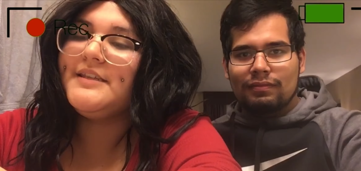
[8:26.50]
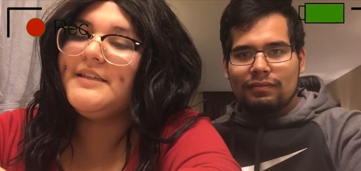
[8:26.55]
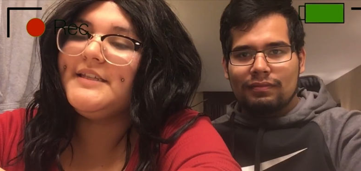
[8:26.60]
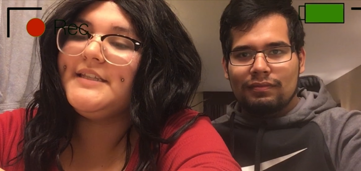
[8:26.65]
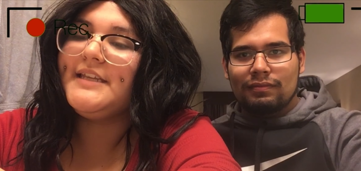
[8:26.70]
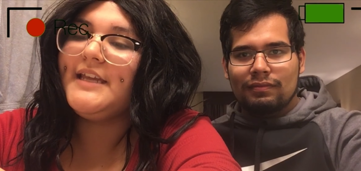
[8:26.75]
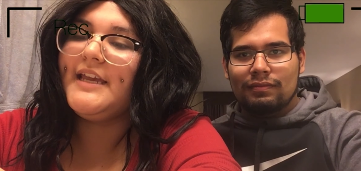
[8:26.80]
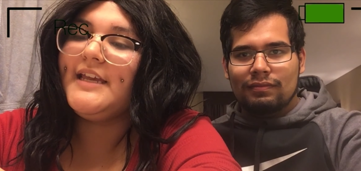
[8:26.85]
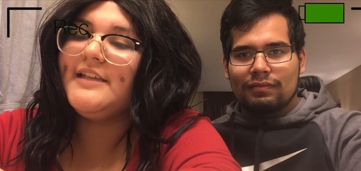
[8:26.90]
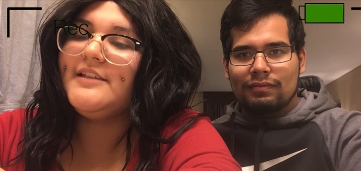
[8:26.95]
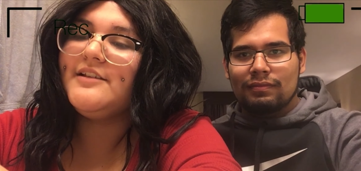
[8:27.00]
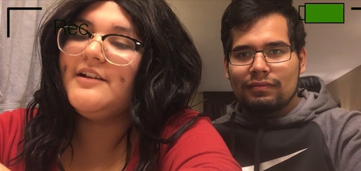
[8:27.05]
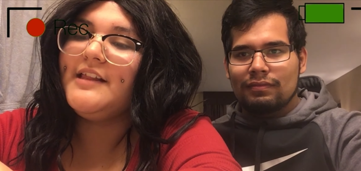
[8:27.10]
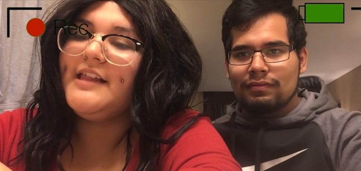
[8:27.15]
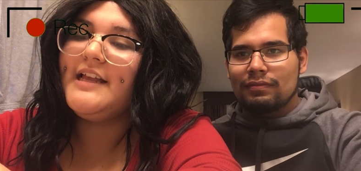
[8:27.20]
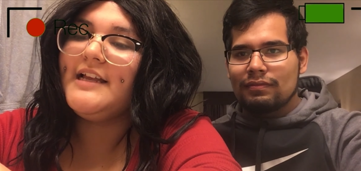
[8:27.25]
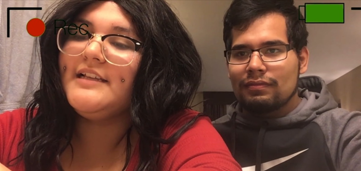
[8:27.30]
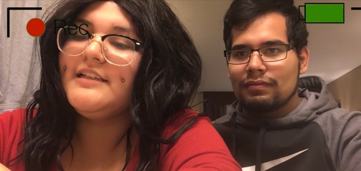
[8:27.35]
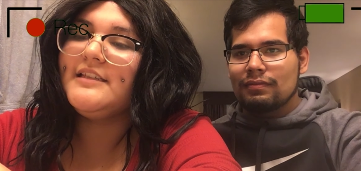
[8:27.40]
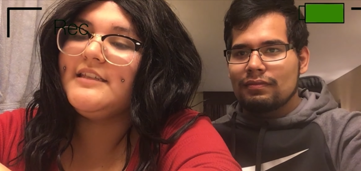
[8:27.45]
Speaker 1: Today's our
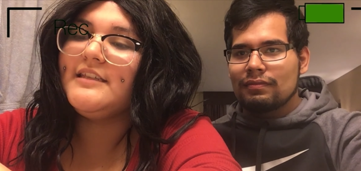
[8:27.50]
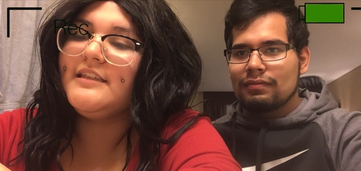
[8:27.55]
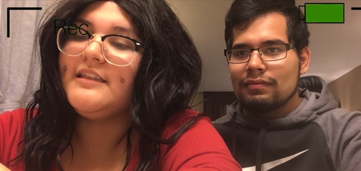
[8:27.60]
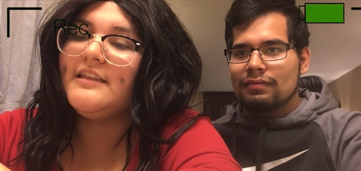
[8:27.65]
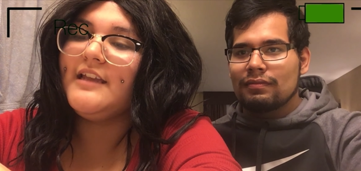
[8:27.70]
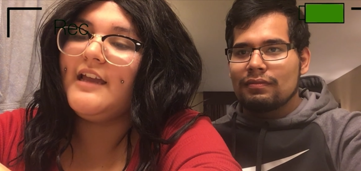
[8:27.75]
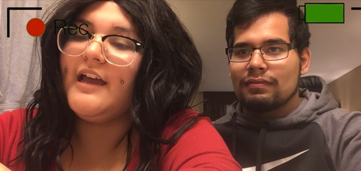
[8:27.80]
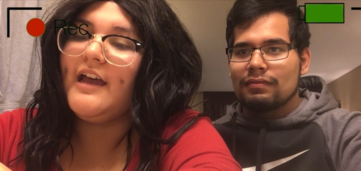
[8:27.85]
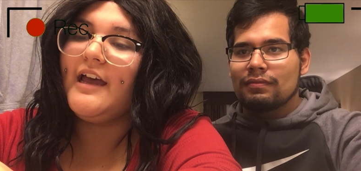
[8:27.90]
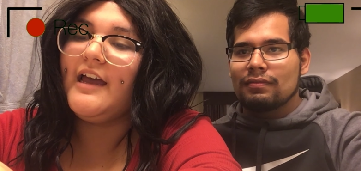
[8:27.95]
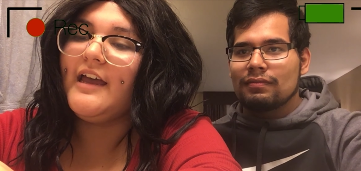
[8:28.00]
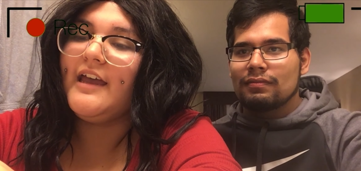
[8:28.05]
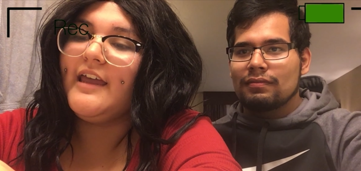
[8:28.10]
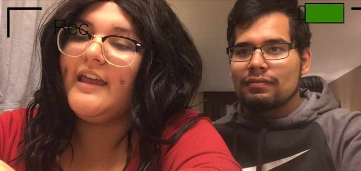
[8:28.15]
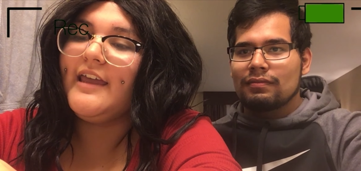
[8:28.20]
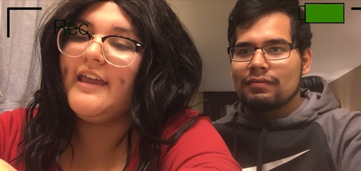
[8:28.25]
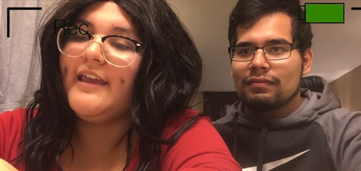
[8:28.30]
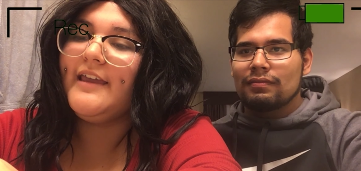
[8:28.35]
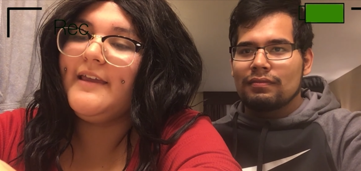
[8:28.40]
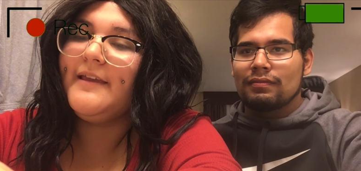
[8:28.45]
last
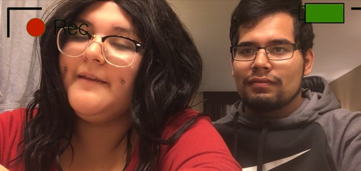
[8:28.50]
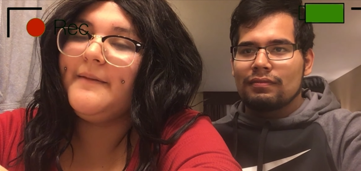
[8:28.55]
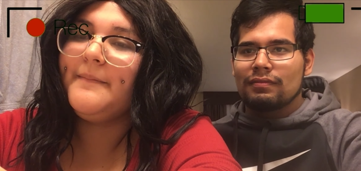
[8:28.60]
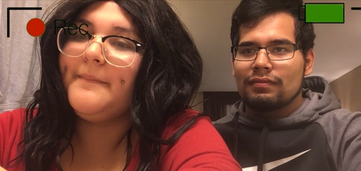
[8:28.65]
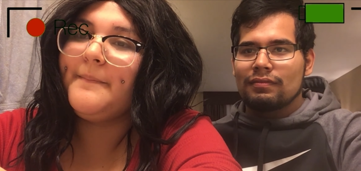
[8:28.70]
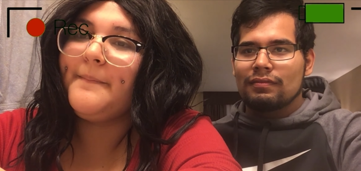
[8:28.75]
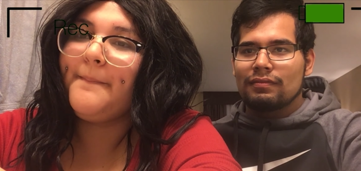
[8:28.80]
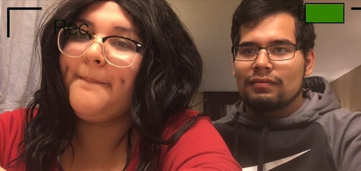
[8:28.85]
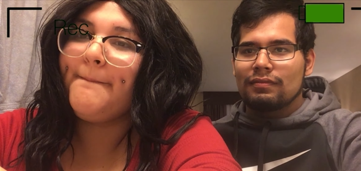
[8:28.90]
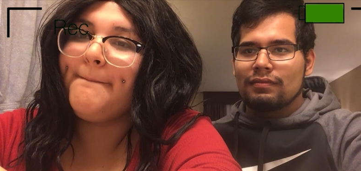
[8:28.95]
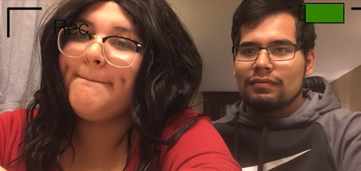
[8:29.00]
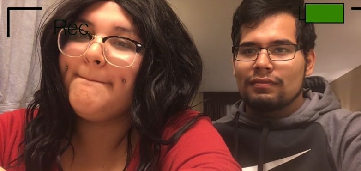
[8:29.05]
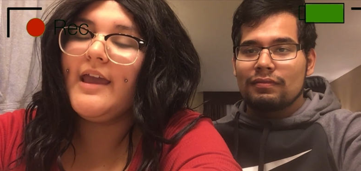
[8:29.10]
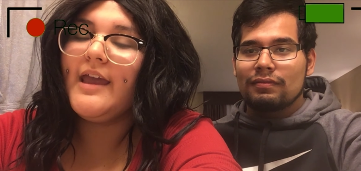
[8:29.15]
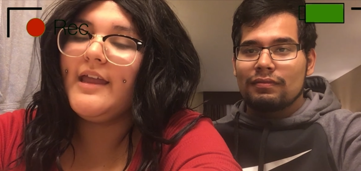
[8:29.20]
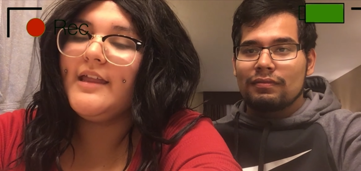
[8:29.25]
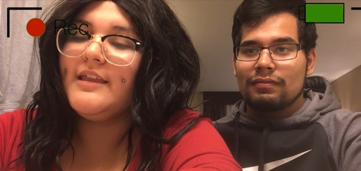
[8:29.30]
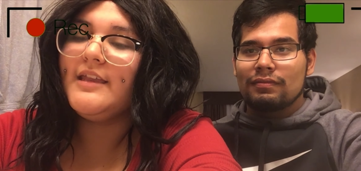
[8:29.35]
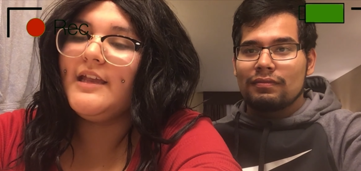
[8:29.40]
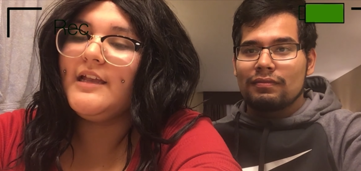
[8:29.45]
night.
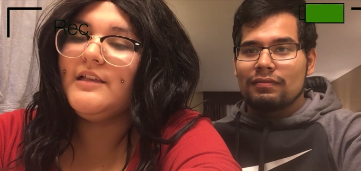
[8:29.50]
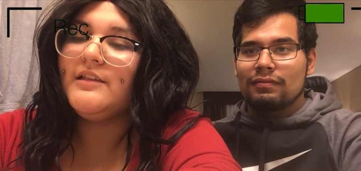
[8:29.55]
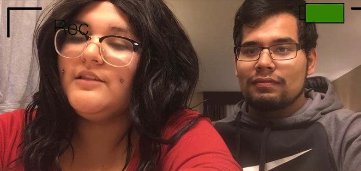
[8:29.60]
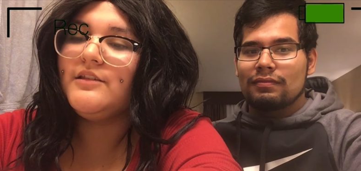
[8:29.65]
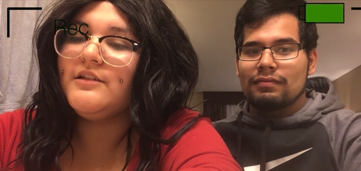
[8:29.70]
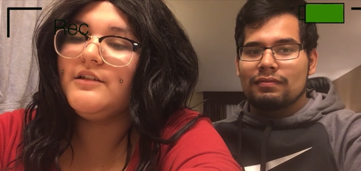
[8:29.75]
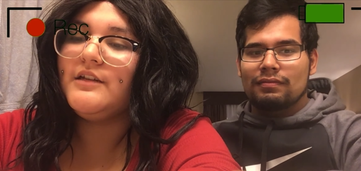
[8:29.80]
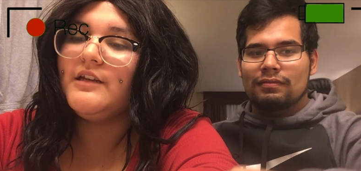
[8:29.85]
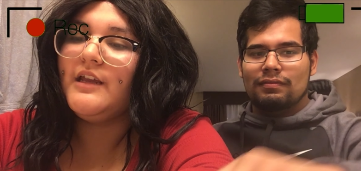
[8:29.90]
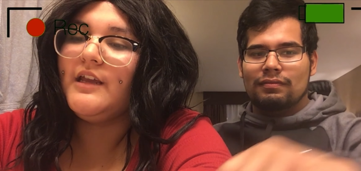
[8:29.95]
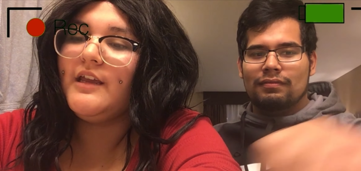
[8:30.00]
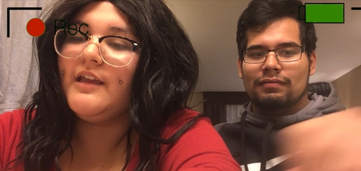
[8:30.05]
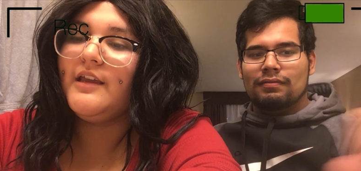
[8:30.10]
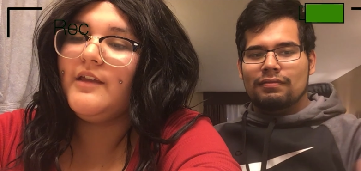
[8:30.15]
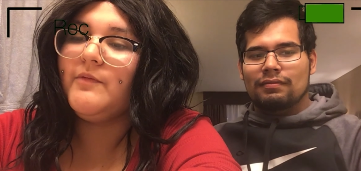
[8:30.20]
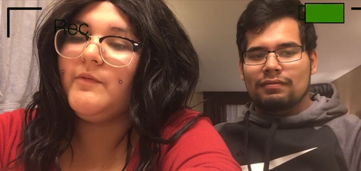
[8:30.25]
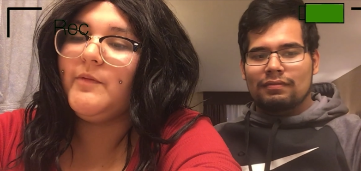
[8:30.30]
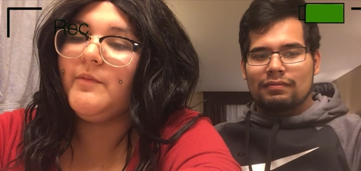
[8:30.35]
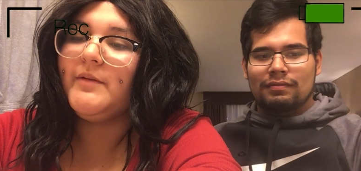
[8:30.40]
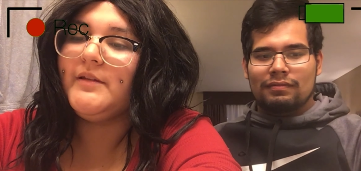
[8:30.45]
And
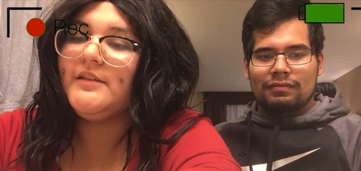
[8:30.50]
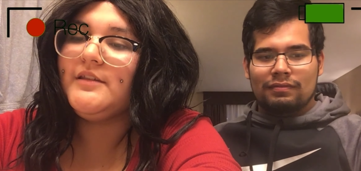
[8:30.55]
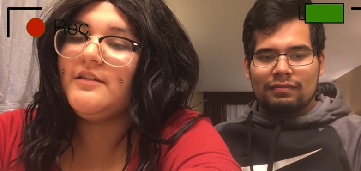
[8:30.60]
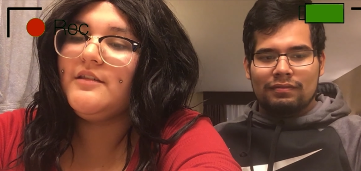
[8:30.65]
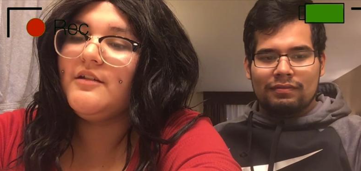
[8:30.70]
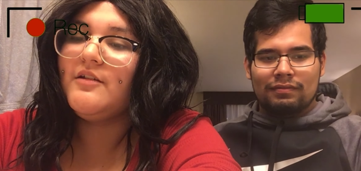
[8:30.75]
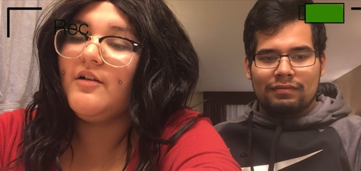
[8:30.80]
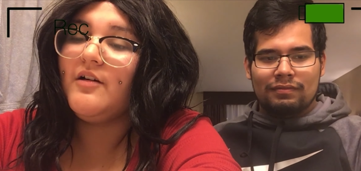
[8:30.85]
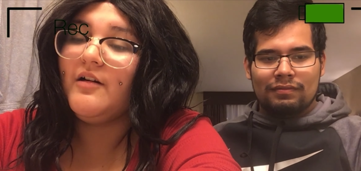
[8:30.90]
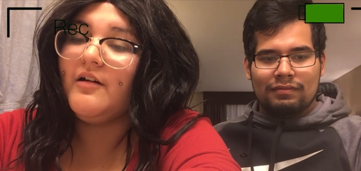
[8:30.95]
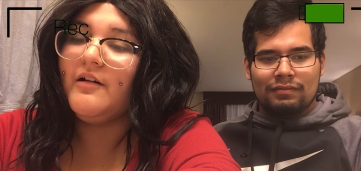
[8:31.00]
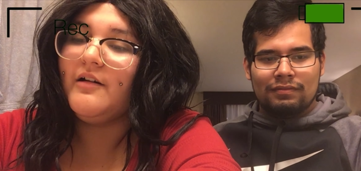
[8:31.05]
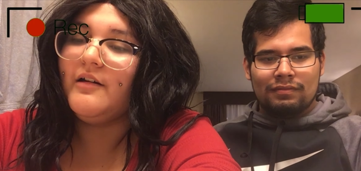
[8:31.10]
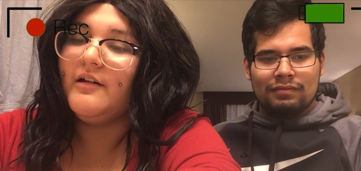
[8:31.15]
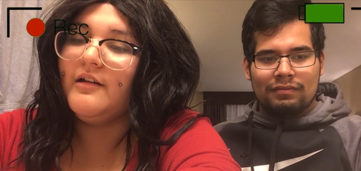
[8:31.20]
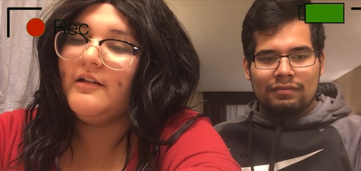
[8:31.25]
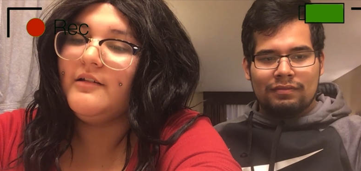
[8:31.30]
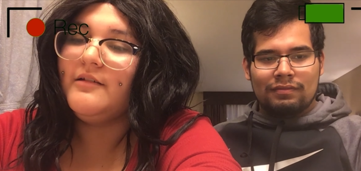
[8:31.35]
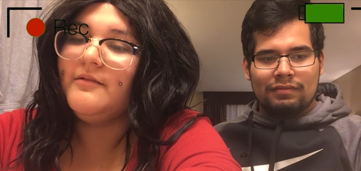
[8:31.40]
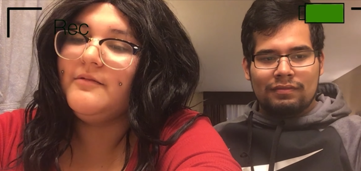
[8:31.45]
yesterday we went to the
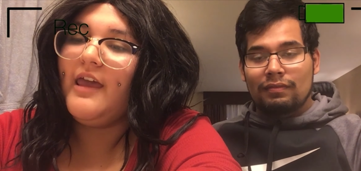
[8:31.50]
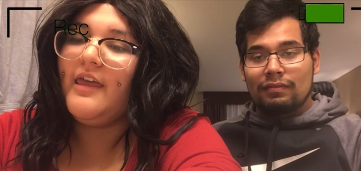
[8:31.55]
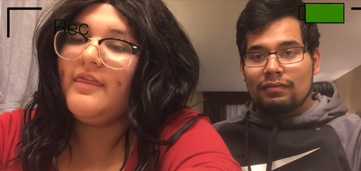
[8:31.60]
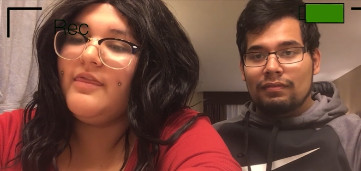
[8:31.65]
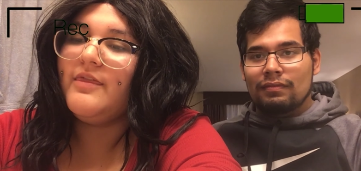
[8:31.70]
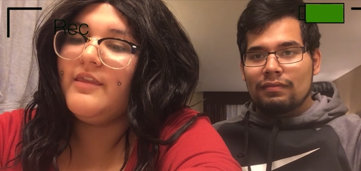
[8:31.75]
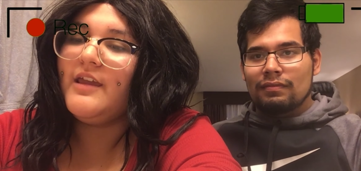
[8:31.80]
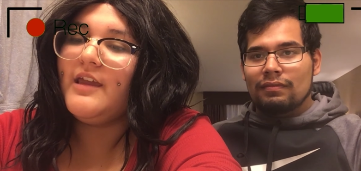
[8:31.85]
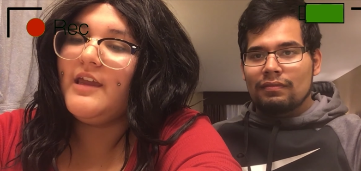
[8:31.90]
con, and